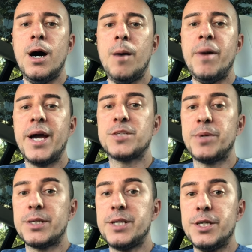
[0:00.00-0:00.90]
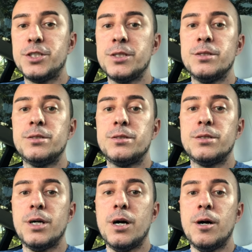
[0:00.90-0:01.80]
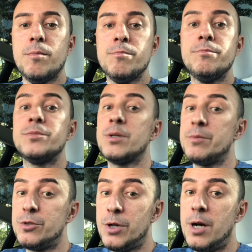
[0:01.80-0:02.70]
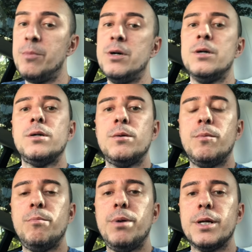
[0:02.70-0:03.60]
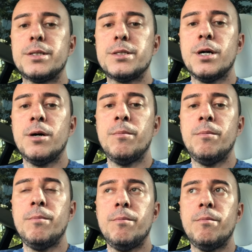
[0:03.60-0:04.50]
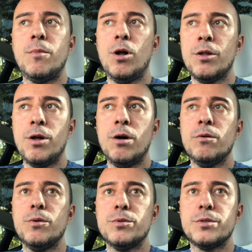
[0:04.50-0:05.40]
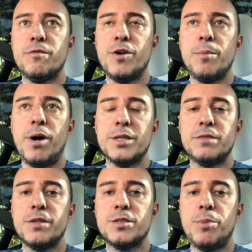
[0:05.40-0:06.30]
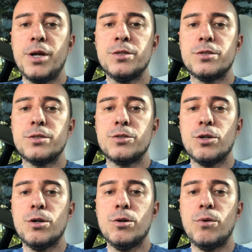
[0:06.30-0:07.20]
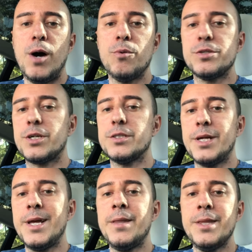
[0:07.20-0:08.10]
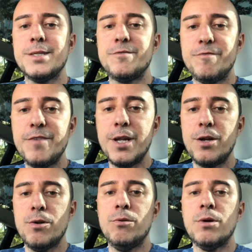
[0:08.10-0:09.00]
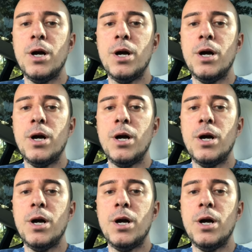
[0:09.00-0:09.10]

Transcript: my expectations, some drama, but all in all, it was a very positive experience. So I will discuss that in this video.